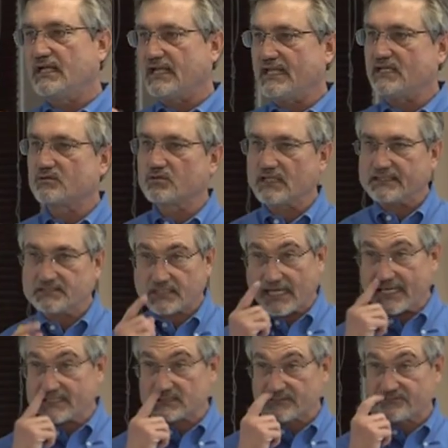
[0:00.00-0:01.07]
equal
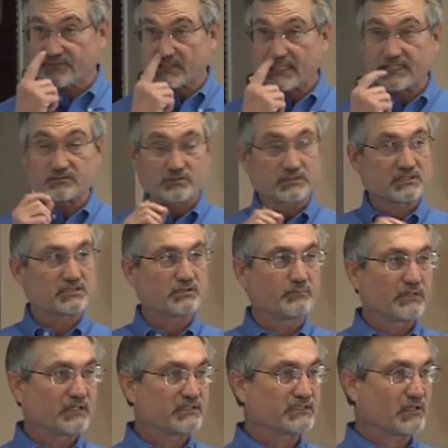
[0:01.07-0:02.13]
education for kids with
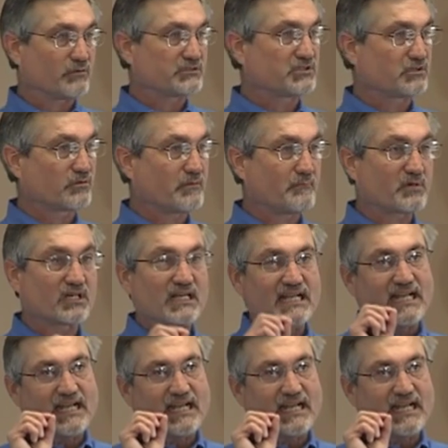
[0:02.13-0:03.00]
disabilities, I want you to remember,